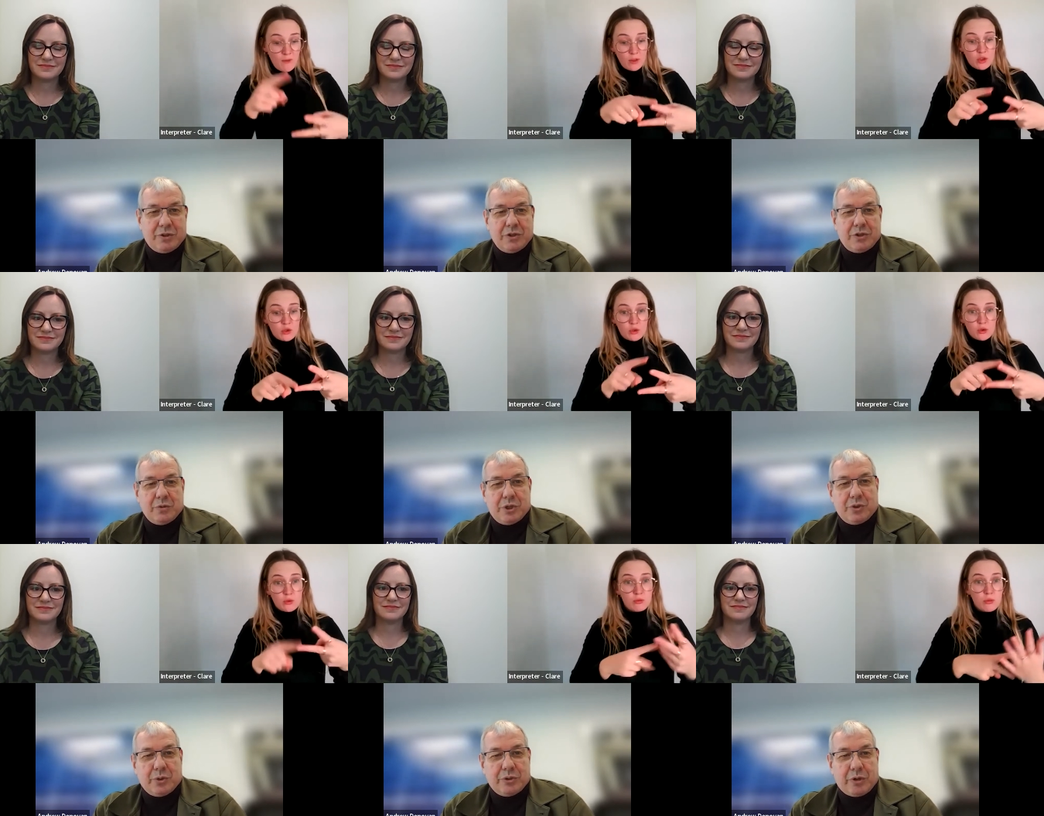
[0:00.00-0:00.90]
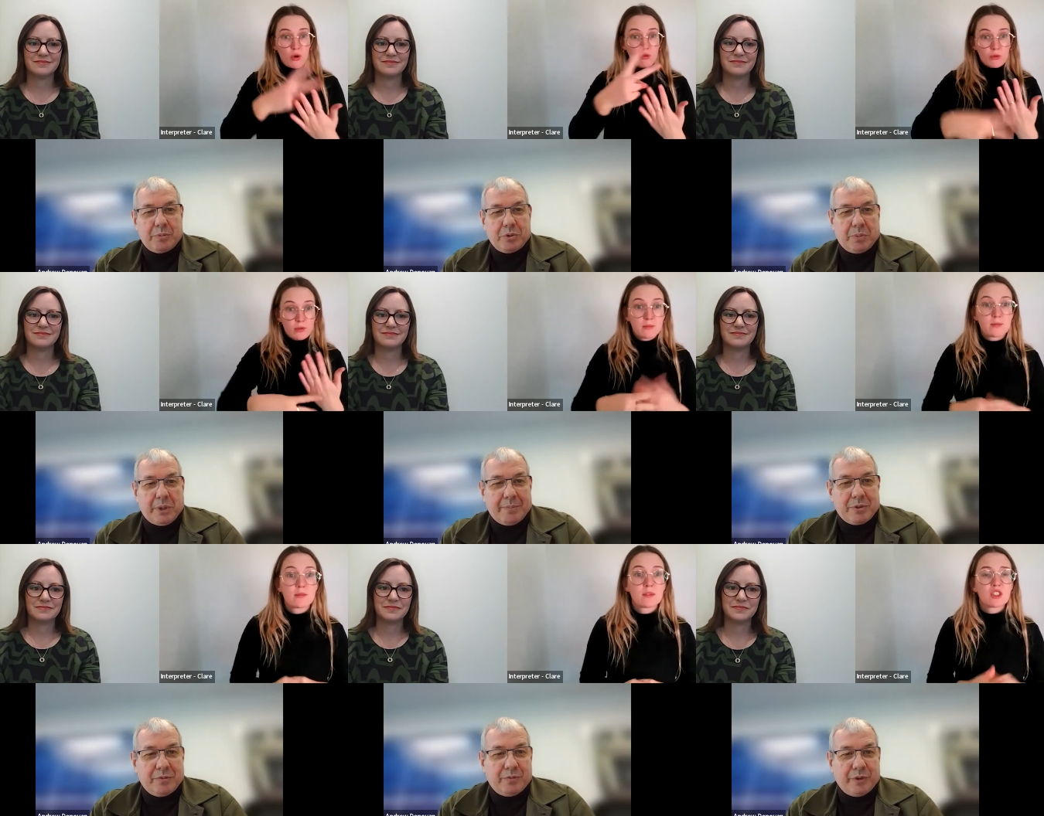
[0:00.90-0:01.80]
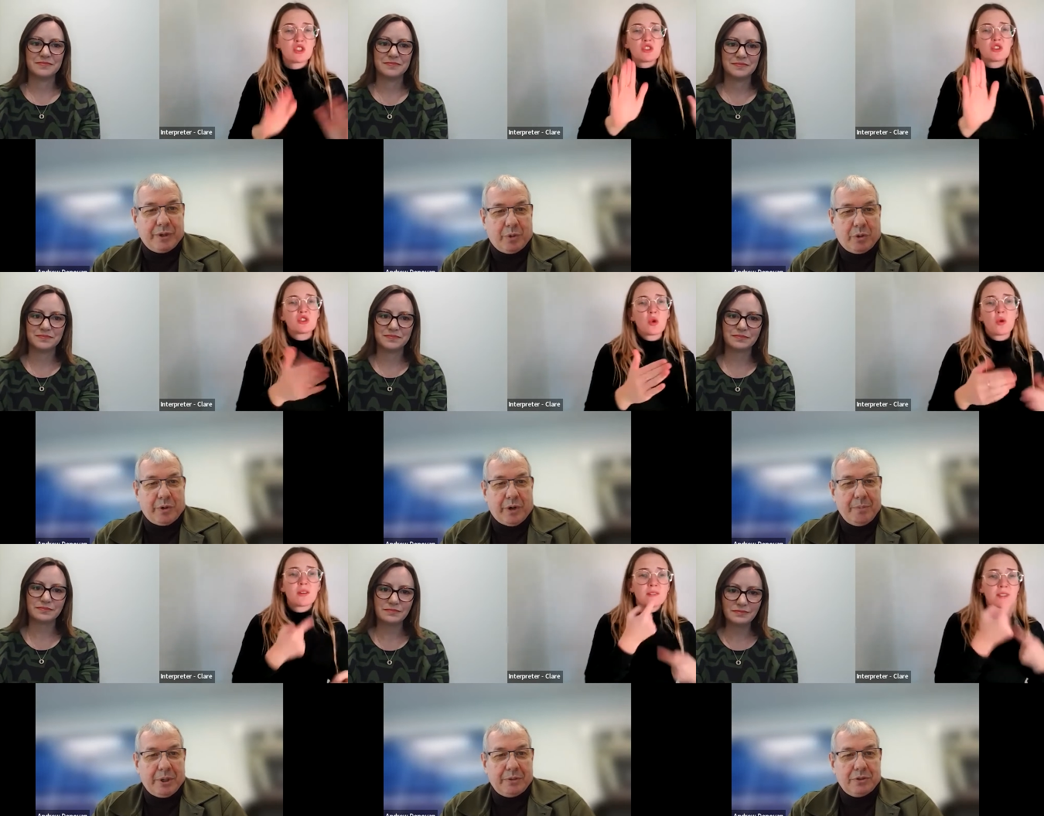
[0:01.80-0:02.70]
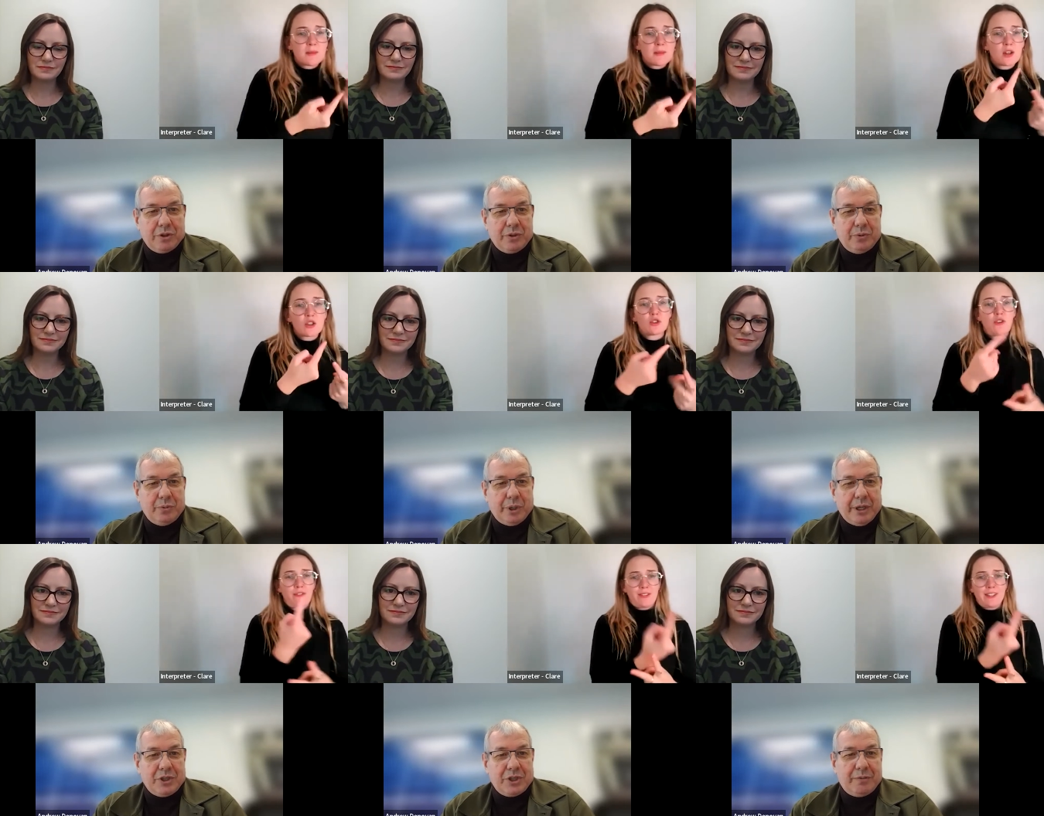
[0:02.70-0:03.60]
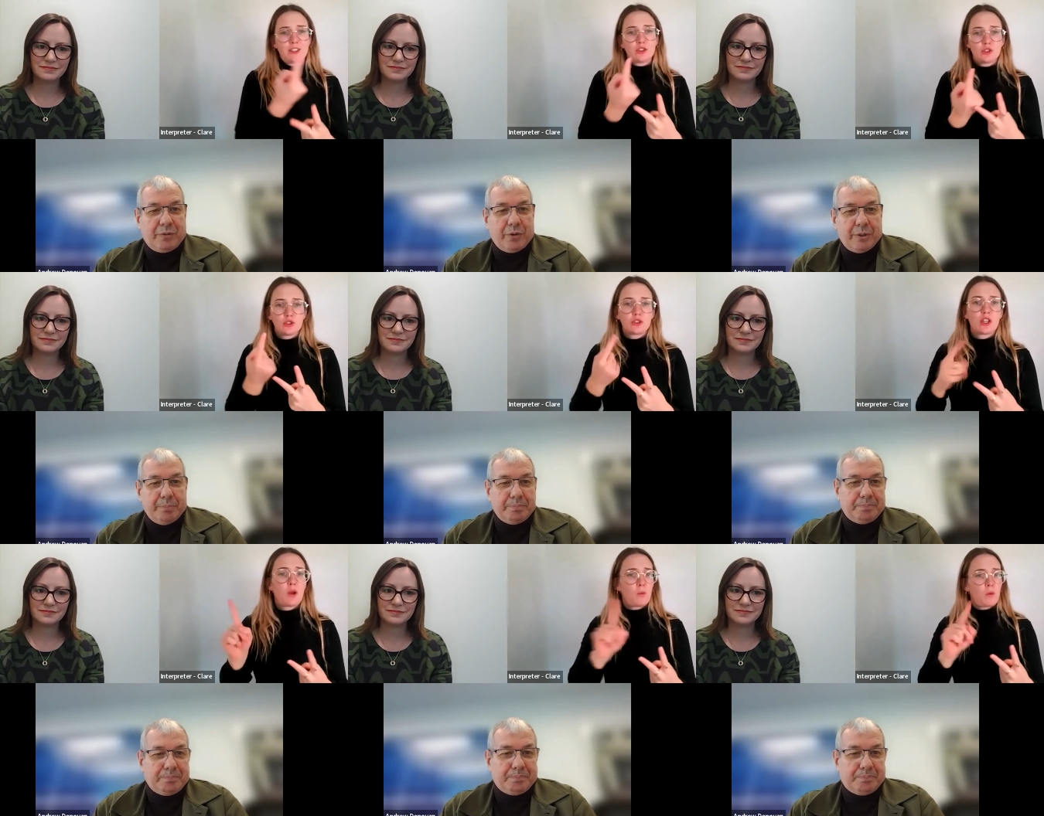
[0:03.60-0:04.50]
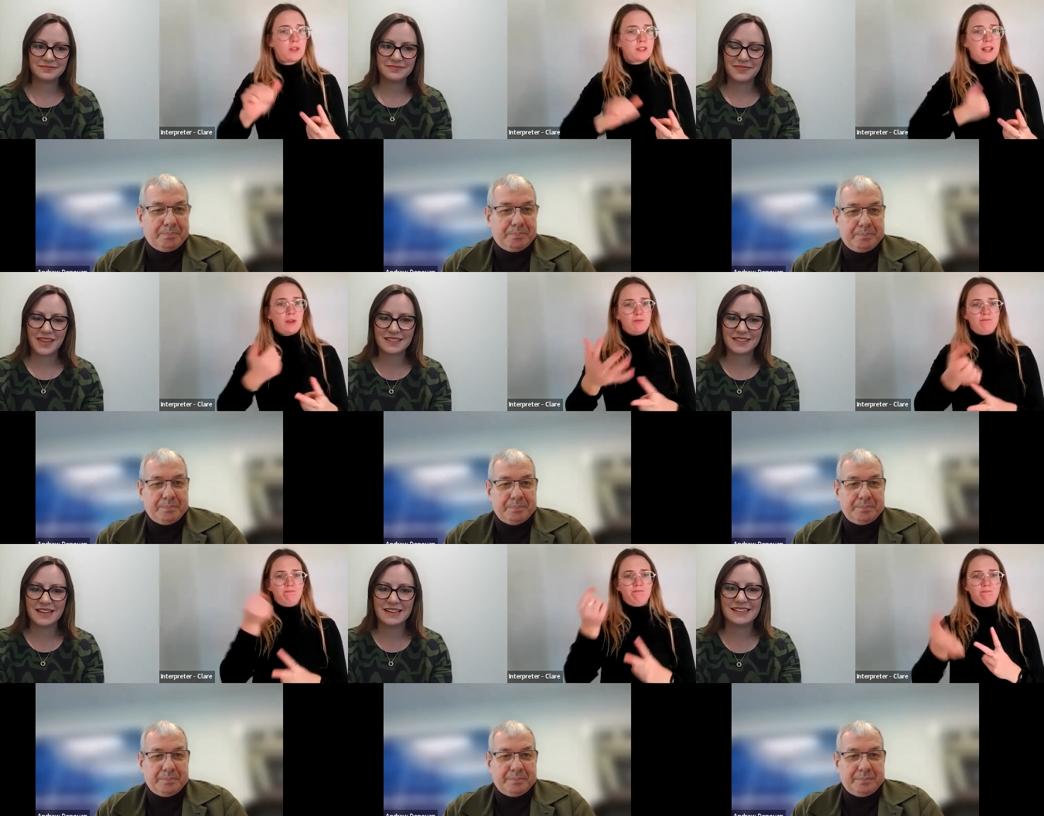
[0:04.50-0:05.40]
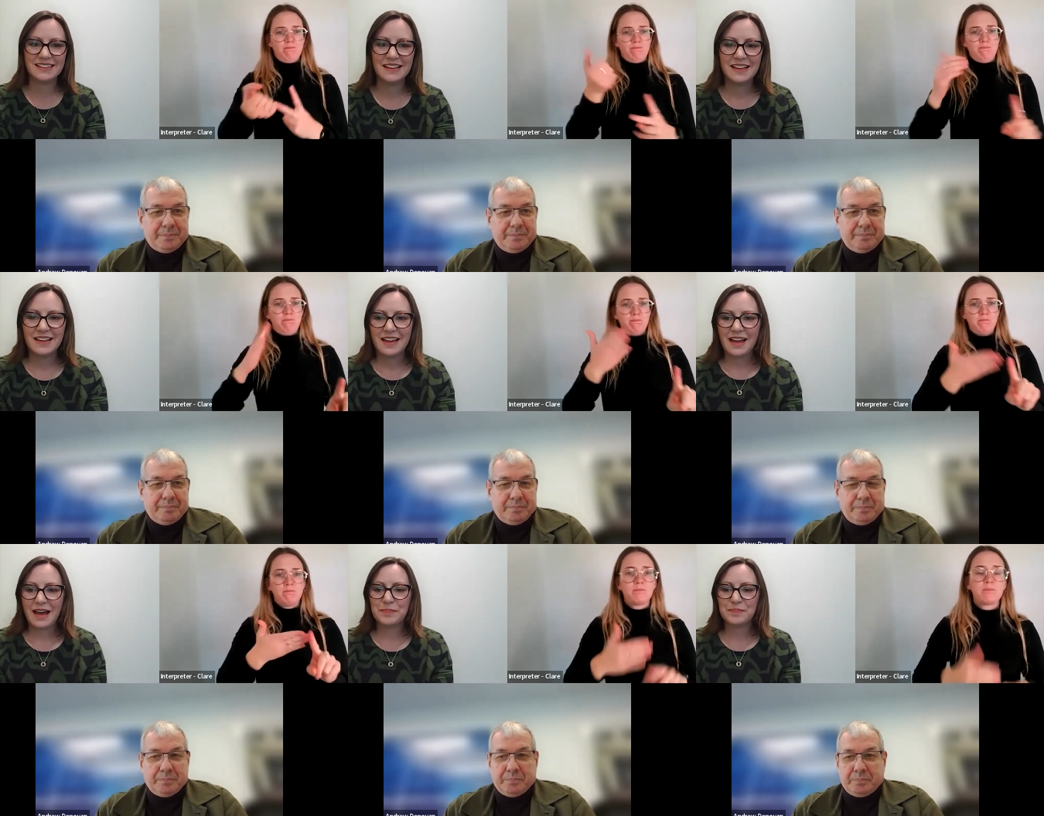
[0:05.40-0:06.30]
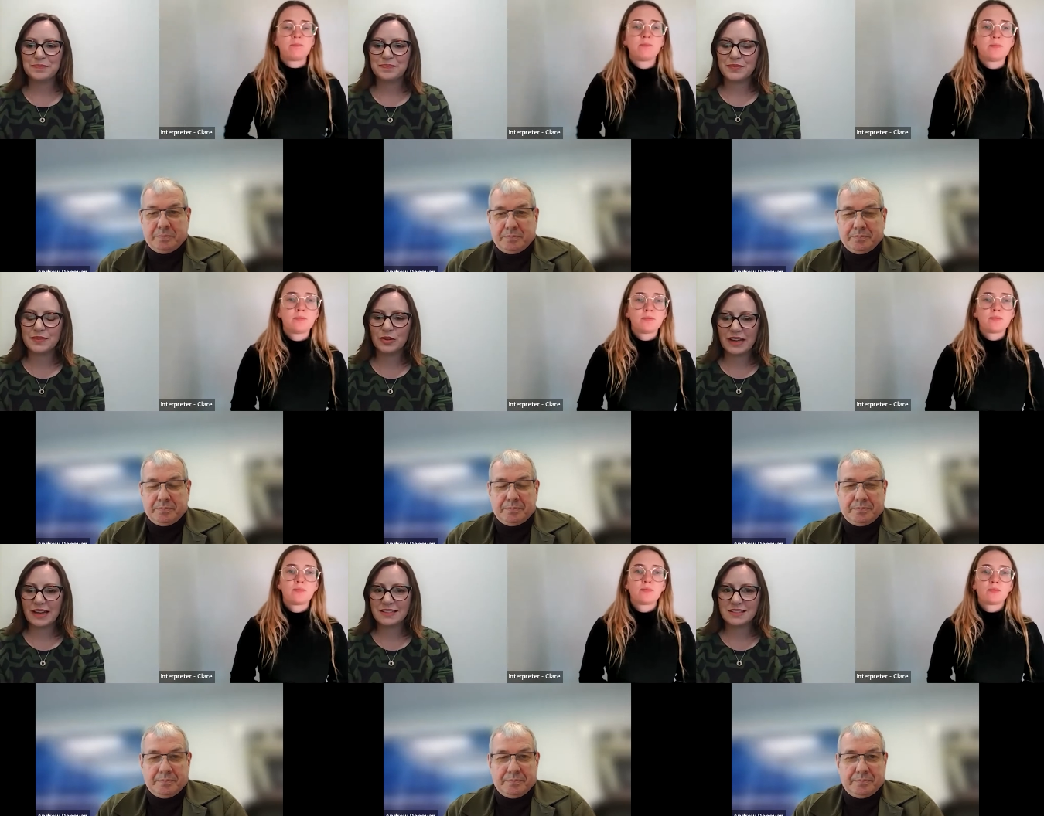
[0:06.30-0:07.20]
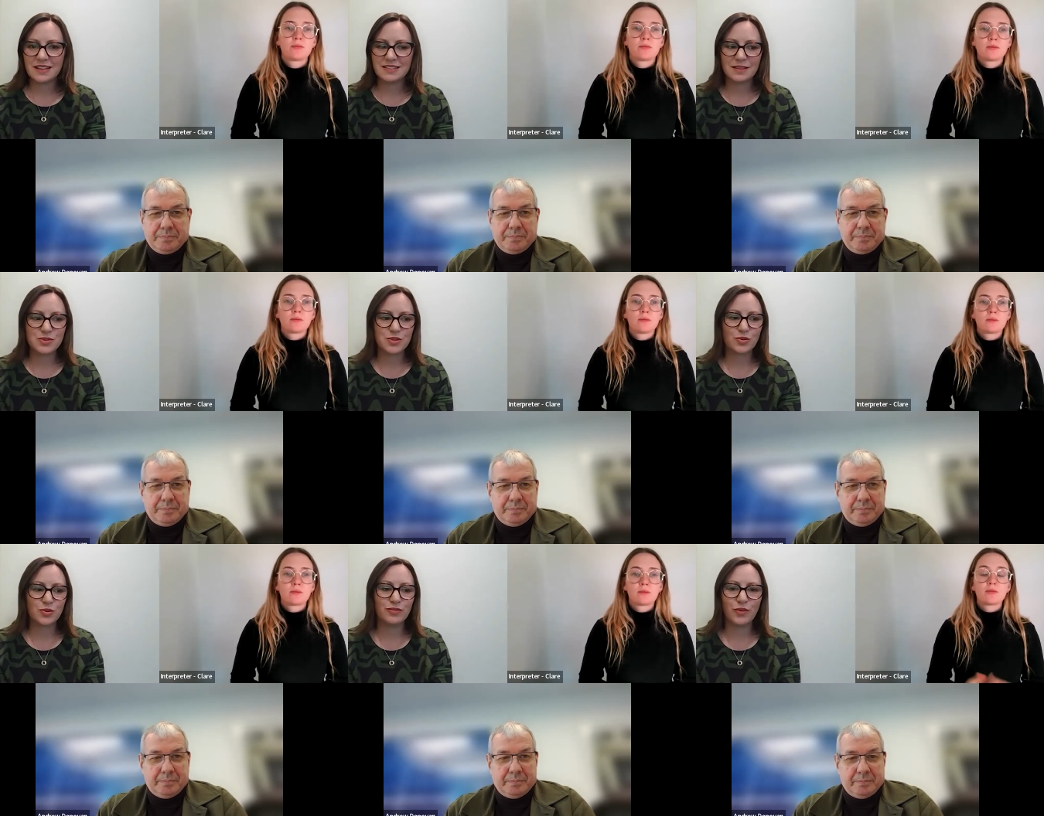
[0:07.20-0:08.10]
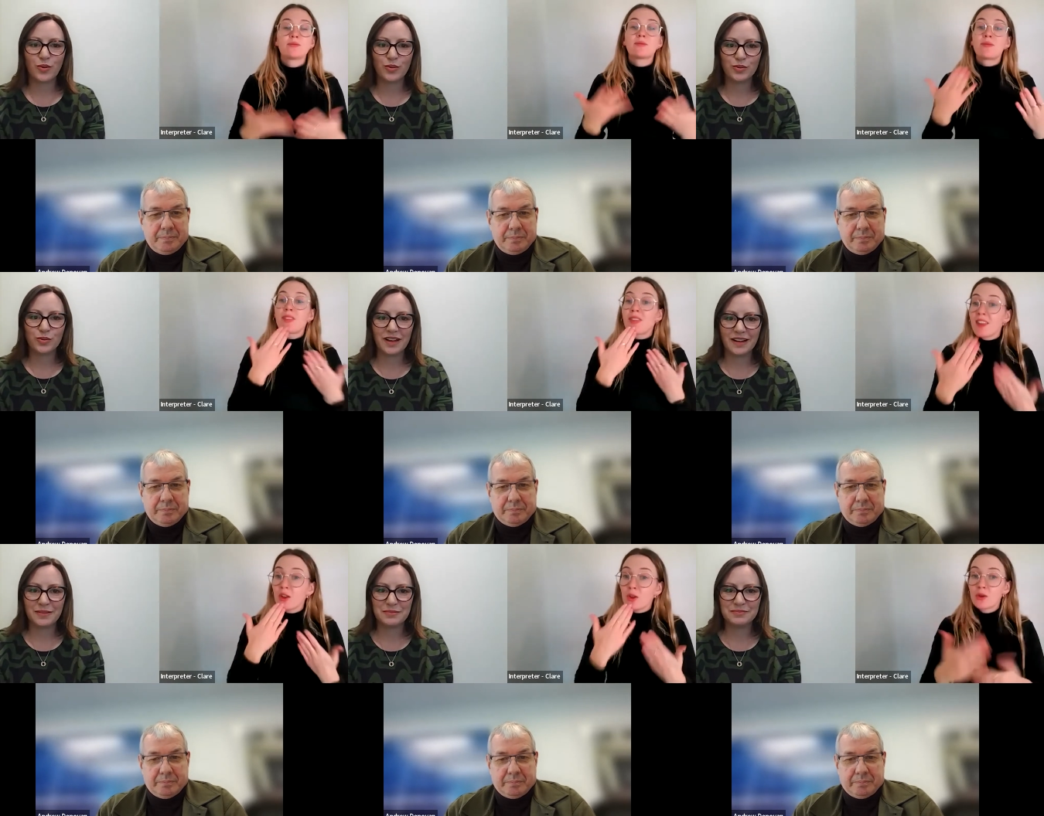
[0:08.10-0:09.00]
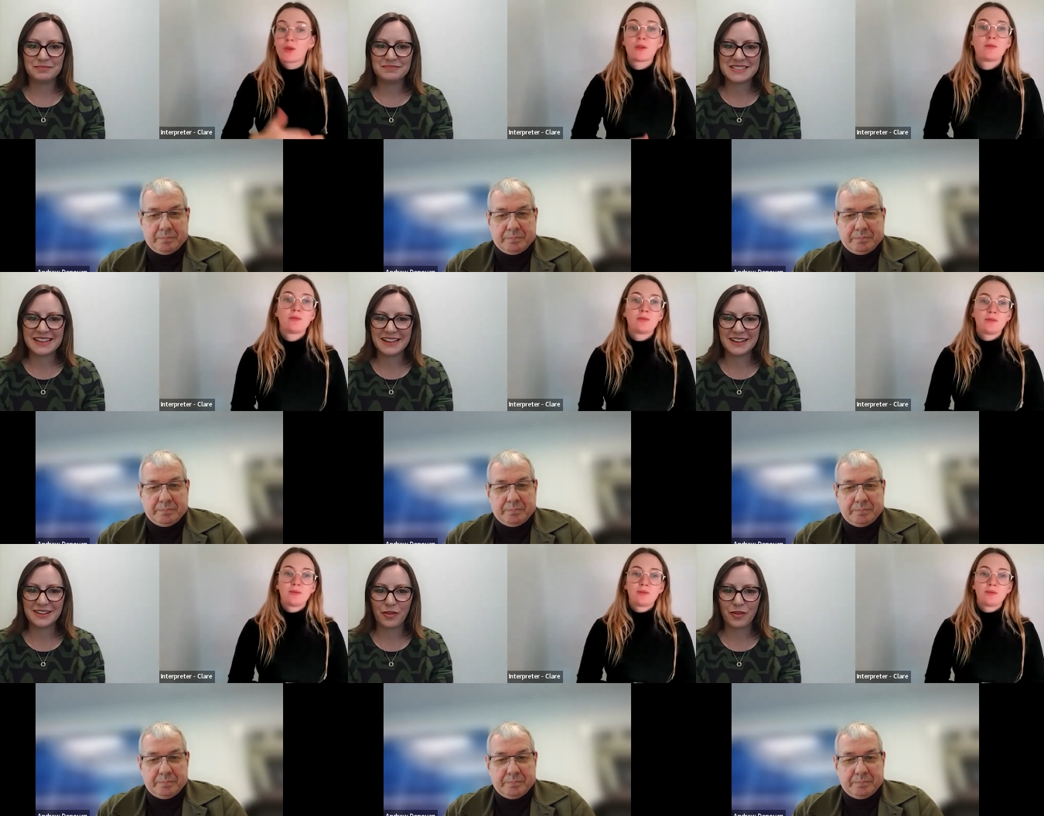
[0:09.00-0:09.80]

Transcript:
Speaker 1: just do a short description perhaps of what we're aiming to achieve through them.
Speaker 2: Thanks, Andy. Um, look, as, as I'm sure you've all um, seen